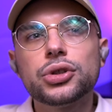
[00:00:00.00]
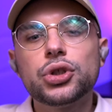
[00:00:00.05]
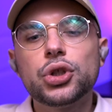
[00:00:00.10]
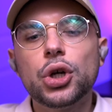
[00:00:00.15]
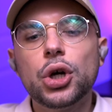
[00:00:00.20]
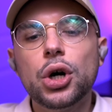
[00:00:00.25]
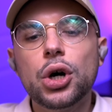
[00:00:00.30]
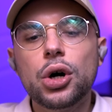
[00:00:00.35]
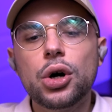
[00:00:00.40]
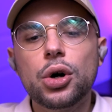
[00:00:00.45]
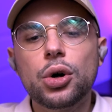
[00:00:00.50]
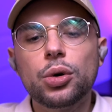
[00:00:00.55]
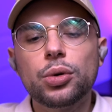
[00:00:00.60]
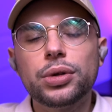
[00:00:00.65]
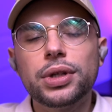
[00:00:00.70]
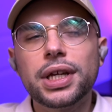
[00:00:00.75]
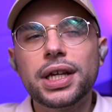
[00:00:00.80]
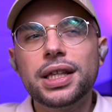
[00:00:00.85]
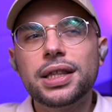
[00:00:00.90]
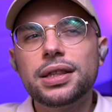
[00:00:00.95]

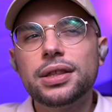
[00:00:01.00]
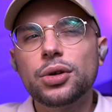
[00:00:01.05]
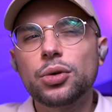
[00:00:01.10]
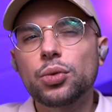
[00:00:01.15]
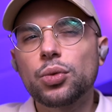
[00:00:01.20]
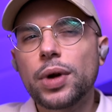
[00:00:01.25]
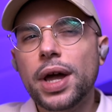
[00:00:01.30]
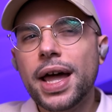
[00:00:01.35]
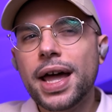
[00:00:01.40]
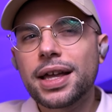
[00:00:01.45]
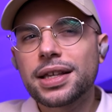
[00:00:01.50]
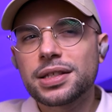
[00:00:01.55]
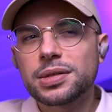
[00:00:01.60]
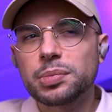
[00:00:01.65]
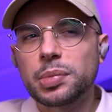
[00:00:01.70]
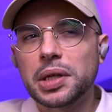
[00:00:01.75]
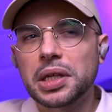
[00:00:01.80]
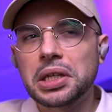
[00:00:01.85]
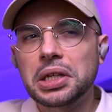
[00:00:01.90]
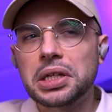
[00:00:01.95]
tone, in the
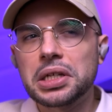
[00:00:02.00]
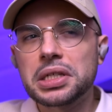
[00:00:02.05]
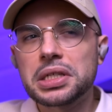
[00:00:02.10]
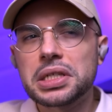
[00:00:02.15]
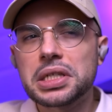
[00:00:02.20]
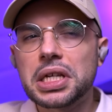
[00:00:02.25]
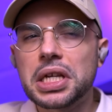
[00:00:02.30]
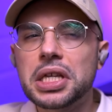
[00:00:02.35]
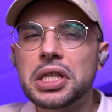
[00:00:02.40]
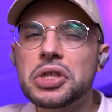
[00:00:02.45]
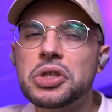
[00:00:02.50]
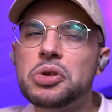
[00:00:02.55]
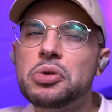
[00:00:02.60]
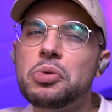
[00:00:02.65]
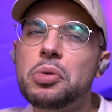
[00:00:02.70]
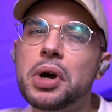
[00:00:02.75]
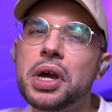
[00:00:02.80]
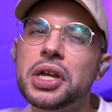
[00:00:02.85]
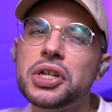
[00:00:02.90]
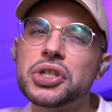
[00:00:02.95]
raspiness, in the
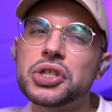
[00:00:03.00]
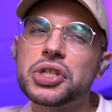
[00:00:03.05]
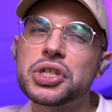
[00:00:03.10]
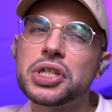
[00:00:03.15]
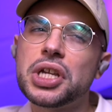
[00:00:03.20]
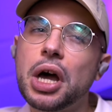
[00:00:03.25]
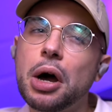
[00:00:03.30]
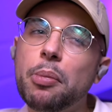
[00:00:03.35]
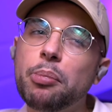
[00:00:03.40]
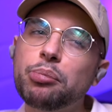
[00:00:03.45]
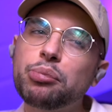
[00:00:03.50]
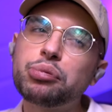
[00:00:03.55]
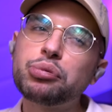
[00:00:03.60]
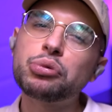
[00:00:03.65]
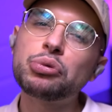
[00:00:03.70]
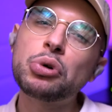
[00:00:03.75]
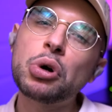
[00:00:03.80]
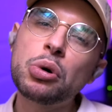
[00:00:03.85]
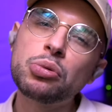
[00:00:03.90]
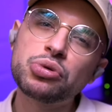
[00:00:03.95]
way she
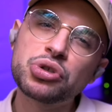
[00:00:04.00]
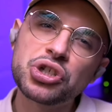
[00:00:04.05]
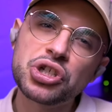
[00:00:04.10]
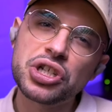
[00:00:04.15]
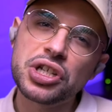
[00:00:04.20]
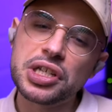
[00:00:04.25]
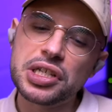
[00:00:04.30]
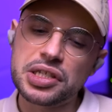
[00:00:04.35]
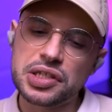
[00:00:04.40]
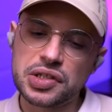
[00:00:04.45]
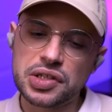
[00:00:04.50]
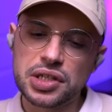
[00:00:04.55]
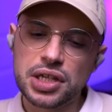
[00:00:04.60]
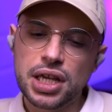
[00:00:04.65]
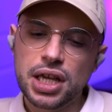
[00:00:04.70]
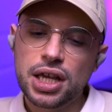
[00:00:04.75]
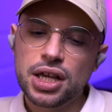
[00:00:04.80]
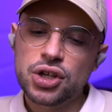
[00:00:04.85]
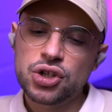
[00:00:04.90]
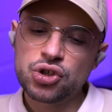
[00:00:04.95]
approaches
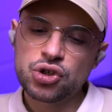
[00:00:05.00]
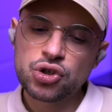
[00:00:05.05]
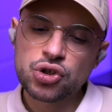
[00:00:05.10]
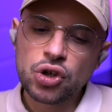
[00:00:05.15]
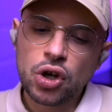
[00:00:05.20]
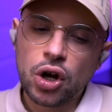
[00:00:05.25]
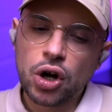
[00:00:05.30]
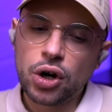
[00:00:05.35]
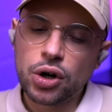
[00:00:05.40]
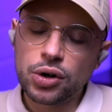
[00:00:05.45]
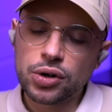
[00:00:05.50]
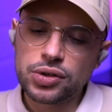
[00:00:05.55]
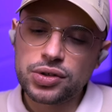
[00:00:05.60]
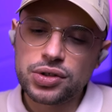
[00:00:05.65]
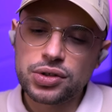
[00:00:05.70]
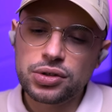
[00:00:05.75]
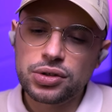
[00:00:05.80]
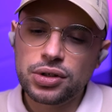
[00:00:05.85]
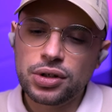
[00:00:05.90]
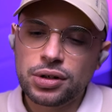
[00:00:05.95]

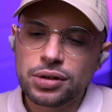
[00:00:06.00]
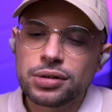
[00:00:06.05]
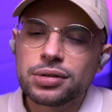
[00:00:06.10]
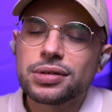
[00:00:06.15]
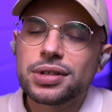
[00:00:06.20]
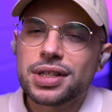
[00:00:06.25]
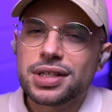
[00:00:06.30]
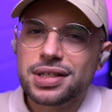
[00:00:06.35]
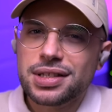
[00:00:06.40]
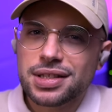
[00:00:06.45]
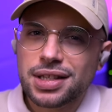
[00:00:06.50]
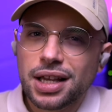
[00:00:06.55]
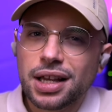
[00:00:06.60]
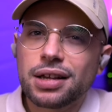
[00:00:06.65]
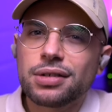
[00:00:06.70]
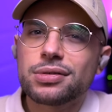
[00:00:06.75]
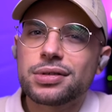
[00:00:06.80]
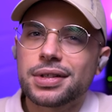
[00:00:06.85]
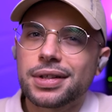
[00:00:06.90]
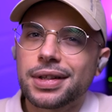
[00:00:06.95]
songs, you know? It
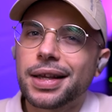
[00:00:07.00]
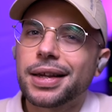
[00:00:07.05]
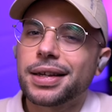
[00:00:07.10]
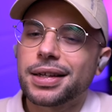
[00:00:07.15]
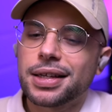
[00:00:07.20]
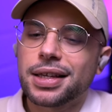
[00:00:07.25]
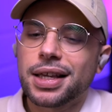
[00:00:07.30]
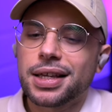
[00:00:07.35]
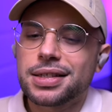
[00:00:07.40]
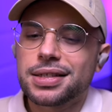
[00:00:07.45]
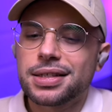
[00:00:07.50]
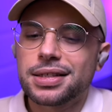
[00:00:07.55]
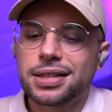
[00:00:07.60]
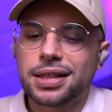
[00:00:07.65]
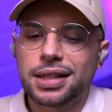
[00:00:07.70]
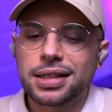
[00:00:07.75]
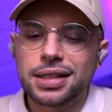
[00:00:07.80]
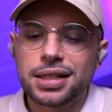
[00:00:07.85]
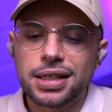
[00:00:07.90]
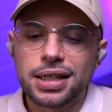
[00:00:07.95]
sounds like KZ
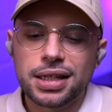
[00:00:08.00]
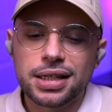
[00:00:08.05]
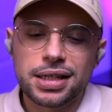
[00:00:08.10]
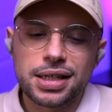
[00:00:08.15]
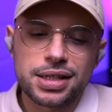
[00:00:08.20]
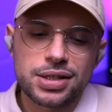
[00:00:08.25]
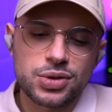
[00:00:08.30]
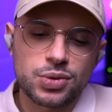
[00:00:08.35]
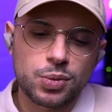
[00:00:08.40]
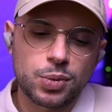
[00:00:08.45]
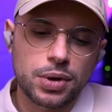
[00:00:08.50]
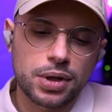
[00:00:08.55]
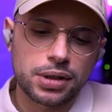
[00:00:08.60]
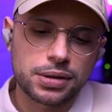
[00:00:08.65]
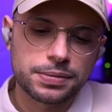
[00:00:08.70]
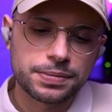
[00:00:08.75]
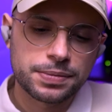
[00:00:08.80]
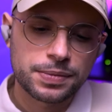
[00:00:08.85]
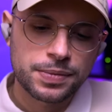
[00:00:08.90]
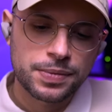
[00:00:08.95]
Tandingan as well.